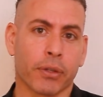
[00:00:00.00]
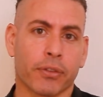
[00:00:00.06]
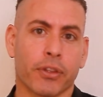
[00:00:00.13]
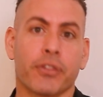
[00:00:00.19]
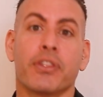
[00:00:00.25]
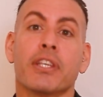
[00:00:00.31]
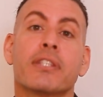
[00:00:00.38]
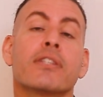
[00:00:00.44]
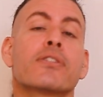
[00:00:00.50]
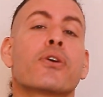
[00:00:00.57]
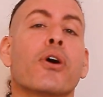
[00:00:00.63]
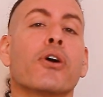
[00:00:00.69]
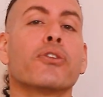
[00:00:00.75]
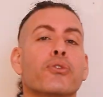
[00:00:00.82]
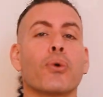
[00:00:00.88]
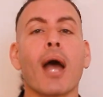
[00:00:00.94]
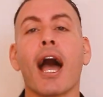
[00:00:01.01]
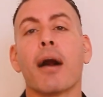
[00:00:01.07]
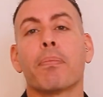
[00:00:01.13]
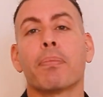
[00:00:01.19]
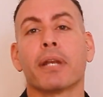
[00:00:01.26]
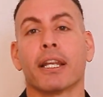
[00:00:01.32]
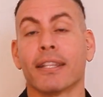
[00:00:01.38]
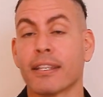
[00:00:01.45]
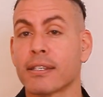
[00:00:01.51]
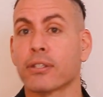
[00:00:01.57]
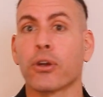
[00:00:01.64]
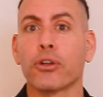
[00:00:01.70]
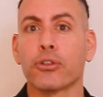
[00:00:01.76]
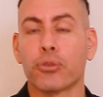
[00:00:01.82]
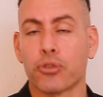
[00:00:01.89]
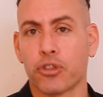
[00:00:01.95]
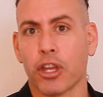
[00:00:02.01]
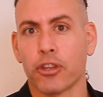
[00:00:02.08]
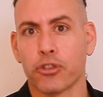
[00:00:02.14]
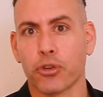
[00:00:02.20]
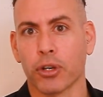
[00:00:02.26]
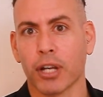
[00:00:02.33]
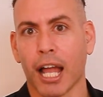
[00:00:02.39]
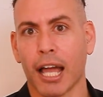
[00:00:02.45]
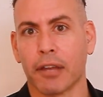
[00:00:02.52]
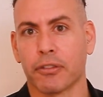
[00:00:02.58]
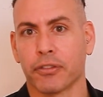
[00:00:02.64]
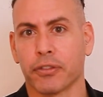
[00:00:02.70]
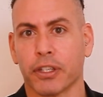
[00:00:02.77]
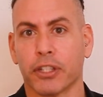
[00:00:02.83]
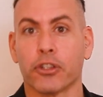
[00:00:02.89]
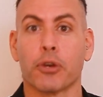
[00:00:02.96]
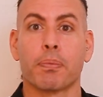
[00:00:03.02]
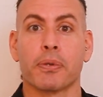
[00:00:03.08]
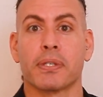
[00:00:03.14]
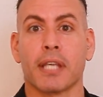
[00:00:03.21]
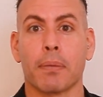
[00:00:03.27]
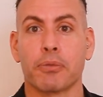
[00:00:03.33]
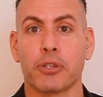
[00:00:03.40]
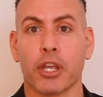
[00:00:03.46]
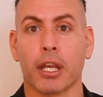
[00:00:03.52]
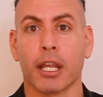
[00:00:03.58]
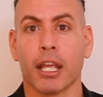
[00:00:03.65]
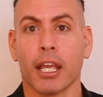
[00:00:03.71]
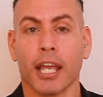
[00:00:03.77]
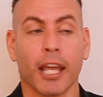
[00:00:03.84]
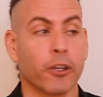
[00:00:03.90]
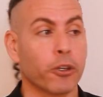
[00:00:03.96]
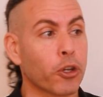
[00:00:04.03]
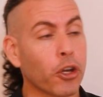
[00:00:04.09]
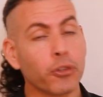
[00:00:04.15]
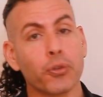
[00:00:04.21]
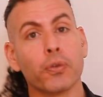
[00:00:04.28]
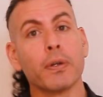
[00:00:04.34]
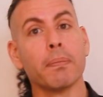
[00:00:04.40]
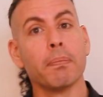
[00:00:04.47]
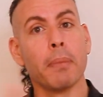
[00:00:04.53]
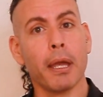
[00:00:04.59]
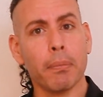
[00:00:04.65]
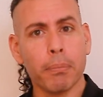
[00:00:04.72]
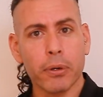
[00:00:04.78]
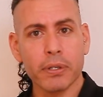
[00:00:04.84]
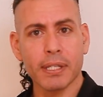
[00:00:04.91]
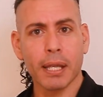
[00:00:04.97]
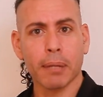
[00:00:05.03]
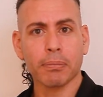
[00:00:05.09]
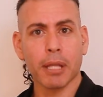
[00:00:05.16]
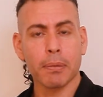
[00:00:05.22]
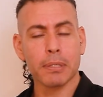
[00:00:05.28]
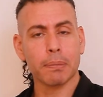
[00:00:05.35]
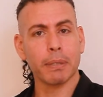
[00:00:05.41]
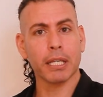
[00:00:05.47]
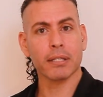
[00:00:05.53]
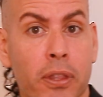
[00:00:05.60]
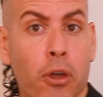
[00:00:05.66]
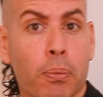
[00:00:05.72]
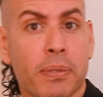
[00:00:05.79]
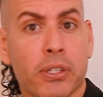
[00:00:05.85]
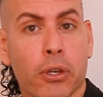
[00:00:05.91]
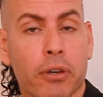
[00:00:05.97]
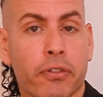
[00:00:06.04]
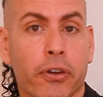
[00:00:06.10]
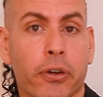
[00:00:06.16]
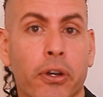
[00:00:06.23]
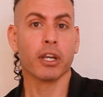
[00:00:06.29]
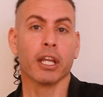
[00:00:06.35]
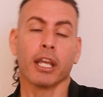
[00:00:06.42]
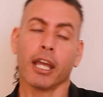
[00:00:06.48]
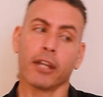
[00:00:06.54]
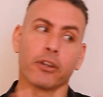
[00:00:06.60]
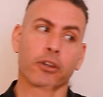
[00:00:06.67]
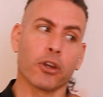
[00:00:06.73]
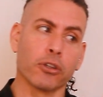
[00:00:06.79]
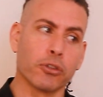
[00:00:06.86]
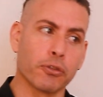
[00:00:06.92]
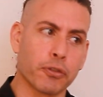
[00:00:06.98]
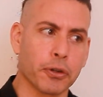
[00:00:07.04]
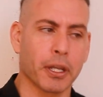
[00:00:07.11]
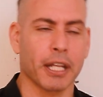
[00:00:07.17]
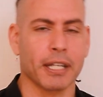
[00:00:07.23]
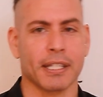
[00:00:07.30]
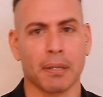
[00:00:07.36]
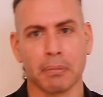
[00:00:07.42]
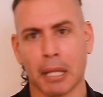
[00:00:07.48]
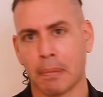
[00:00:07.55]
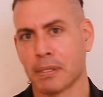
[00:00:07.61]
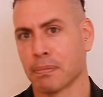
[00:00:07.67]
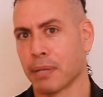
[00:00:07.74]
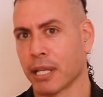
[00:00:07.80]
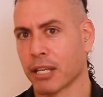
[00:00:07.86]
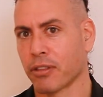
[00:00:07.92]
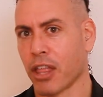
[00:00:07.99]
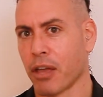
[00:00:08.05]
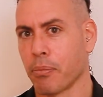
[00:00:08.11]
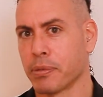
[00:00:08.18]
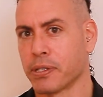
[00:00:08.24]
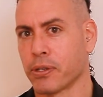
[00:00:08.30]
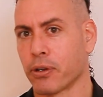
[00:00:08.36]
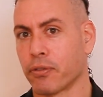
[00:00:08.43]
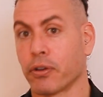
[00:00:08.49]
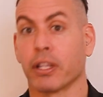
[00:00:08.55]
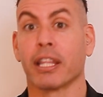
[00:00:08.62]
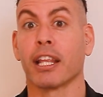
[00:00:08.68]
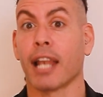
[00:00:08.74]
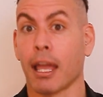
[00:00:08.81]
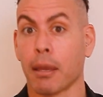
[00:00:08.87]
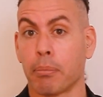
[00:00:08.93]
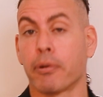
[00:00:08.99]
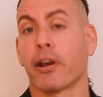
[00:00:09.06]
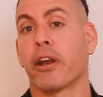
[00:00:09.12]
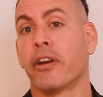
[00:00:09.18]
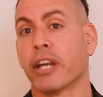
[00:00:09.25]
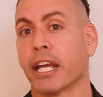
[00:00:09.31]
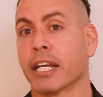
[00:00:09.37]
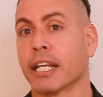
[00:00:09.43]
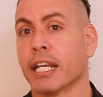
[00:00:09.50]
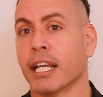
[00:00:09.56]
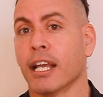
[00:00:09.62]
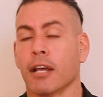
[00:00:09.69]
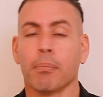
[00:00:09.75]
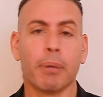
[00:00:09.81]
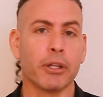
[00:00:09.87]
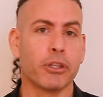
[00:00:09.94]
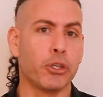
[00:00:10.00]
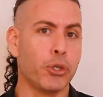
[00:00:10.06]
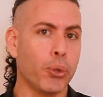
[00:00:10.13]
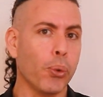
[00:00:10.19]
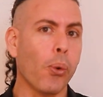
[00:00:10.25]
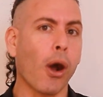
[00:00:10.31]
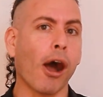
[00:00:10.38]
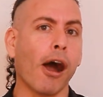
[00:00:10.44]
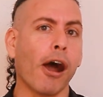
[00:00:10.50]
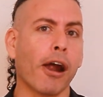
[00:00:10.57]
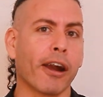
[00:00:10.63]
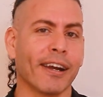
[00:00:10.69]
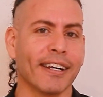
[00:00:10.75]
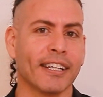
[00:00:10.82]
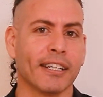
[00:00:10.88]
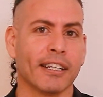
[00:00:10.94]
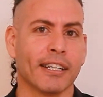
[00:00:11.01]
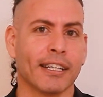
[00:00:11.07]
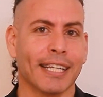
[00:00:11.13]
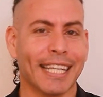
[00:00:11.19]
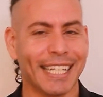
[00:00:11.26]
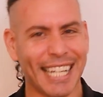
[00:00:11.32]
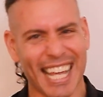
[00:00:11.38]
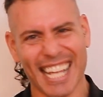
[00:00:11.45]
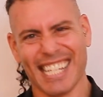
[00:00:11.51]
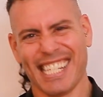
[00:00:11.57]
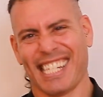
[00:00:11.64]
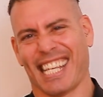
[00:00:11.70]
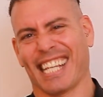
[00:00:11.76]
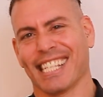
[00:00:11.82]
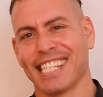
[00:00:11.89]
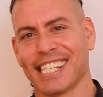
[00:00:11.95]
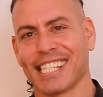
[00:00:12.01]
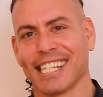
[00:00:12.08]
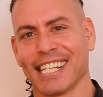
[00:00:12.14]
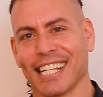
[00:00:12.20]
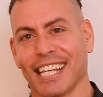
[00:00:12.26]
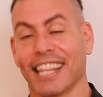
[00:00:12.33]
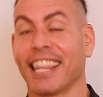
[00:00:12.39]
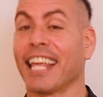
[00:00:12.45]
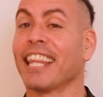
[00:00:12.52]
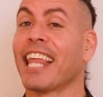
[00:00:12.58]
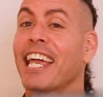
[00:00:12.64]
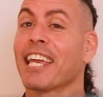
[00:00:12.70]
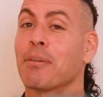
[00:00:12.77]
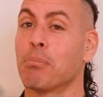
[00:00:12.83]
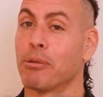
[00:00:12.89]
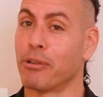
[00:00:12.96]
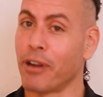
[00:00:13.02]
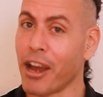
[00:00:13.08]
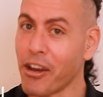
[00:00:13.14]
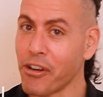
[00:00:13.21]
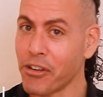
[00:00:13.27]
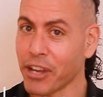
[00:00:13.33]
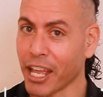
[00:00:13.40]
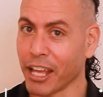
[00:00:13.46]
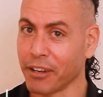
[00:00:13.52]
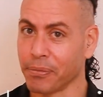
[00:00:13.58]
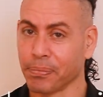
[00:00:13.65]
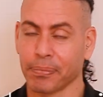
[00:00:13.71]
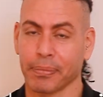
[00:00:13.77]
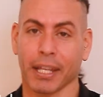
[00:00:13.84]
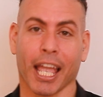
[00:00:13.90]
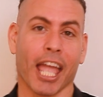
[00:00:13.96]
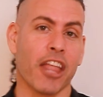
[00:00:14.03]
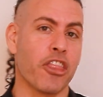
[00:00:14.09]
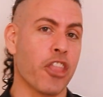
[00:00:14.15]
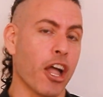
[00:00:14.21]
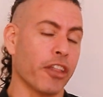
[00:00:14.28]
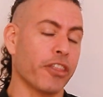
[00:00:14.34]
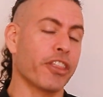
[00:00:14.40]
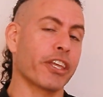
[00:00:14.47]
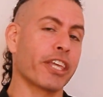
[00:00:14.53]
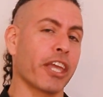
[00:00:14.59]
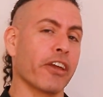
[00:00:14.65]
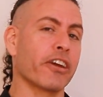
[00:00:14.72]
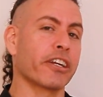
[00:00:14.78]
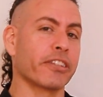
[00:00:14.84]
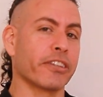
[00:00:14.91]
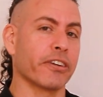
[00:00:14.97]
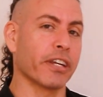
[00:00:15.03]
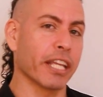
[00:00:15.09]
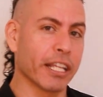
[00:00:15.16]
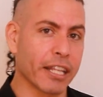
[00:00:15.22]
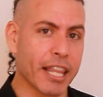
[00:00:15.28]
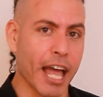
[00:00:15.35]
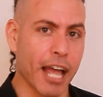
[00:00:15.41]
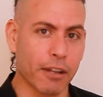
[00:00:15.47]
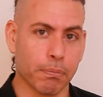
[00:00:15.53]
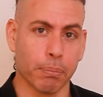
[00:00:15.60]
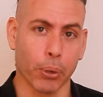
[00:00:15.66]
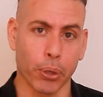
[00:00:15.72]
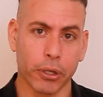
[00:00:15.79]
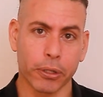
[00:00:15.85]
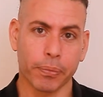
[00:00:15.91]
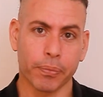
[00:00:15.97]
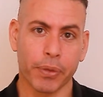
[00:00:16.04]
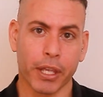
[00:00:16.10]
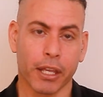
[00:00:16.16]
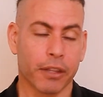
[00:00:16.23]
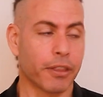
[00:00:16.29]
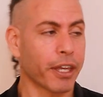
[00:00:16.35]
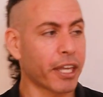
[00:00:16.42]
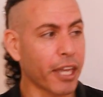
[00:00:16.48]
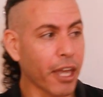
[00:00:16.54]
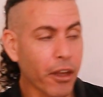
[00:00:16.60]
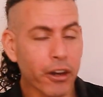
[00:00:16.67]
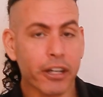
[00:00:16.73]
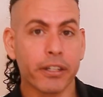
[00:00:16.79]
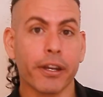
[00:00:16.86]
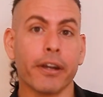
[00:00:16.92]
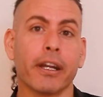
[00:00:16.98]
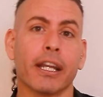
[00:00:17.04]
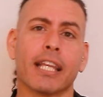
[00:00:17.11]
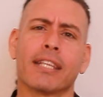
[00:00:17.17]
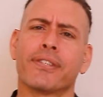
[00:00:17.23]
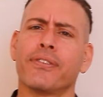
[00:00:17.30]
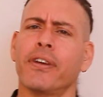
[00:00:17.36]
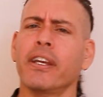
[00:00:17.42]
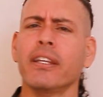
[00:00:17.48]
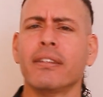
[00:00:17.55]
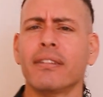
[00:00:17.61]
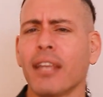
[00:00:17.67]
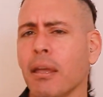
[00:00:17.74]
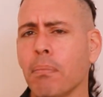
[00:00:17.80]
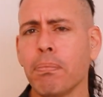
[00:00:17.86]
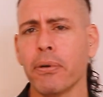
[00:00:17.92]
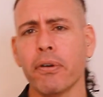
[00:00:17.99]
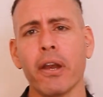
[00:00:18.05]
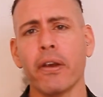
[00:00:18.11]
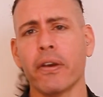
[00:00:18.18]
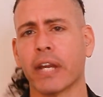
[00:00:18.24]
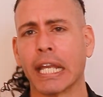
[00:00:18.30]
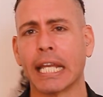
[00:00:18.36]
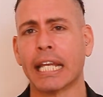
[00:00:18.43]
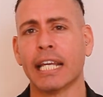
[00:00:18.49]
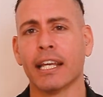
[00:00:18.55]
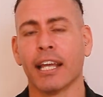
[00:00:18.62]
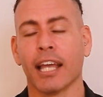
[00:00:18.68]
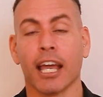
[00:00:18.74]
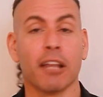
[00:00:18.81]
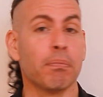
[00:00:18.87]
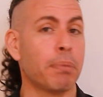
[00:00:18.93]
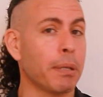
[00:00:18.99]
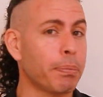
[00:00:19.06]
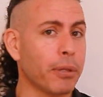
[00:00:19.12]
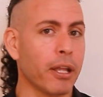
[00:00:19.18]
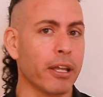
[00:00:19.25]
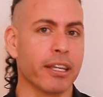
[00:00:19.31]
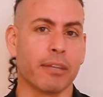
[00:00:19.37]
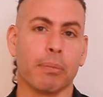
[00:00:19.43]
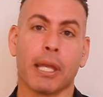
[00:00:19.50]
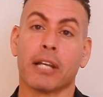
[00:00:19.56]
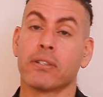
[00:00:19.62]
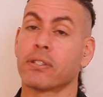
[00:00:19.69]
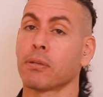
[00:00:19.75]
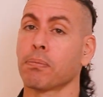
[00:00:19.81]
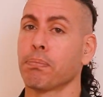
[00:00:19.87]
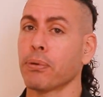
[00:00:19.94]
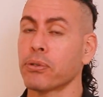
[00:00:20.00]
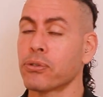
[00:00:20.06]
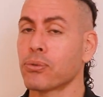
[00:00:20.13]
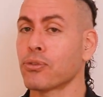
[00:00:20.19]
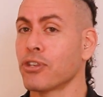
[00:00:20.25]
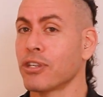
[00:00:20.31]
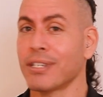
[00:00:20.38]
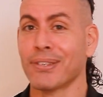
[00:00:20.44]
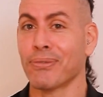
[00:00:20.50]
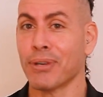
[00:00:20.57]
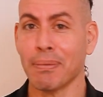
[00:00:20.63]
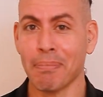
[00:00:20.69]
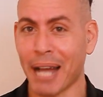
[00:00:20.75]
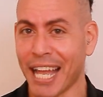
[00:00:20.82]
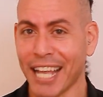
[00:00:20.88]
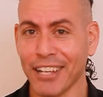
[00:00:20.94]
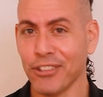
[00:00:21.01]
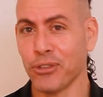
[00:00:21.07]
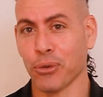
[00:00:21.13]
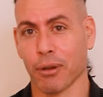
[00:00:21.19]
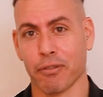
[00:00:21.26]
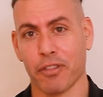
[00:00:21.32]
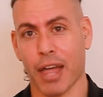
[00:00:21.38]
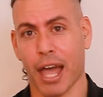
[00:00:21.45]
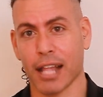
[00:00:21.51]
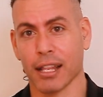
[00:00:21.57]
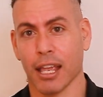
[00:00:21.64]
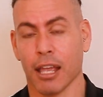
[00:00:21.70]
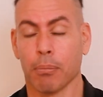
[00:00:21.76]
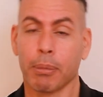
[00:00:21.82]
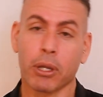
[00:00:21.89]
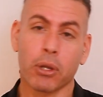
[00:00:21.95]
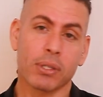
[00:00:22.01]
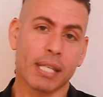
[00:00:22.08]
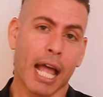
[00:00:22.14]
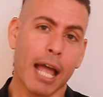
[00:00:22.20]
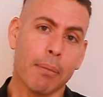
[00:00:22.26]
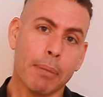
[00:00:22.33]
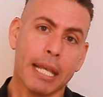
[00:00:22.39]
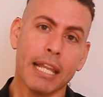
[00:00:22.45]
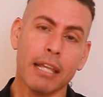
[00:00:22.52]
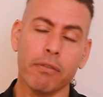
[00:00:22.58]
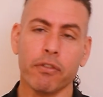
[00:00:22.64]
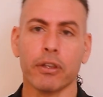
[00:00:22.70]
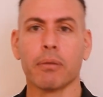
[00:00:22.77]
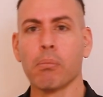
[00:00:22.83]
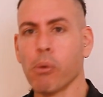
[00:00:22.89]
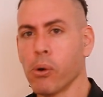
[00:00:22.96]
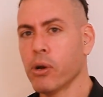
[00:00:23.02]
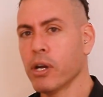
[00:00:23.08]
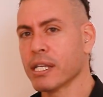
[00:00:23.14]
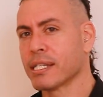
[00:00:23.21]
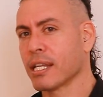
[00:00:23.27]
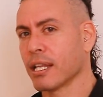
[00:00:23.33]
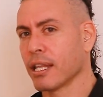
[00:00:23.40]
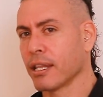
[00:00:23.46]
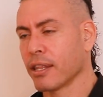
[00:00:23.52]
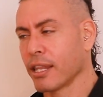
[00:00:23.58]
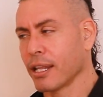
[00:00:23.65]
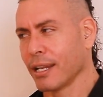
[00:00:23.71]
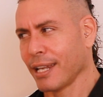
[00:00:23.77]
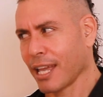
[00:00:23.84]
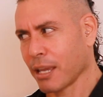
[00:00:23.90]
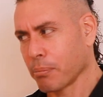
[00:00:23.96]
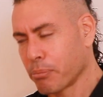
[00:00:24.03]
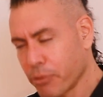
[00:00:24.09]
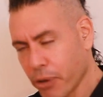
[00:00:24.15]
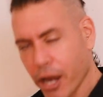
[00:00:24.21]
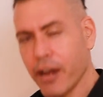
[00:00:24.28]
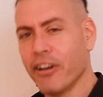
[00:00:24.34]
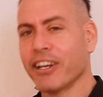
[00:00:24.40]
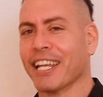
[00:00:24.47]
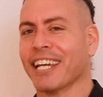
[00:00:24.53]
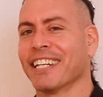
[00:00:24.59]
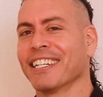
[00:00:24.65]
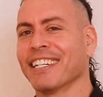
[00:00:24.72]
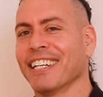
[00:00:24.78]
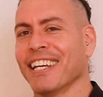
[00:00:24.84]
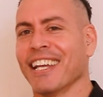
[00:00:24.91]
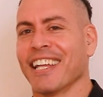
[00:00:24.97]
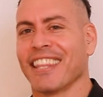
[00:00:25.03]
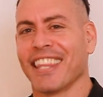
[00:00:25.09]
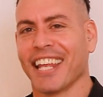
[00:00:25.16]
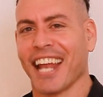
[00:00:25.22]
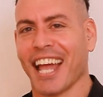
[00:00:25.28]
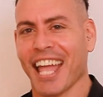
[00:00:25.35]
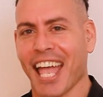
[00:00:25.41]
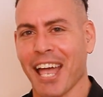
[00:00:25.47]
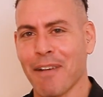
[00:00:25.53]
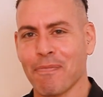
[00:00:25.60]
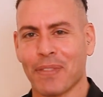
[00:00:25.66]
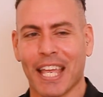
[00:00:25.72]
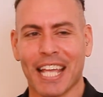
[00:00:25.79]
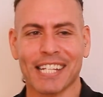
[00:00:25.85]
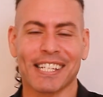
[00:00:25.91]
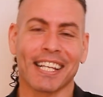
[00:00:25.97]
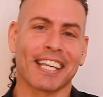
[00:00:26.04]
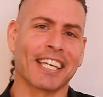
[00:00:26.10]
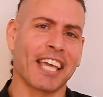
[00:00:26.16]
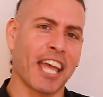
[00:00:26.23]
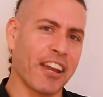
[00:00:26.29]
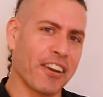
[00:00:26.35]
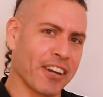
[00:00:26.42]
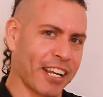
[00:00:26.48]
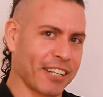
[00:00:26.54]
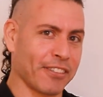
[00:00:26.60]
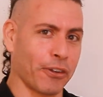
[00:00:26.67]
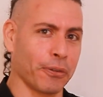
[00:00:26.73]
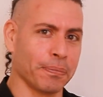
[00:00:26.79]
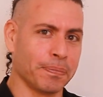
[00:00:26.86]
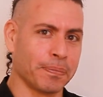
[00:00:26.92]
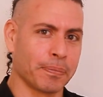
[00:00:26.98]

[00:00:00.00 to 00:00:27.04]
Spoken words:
That this is going to happen and this is going to change your life in your perception, and you're going to remember sometimes being the observer and you're going to forget sometimes being the observer and the librarian. But you are, in essence, the librarian and not the character in that book. The character is very temporary, and people like me are supposed to just remind you of that, because I'm living more as the librarian than I am as the character.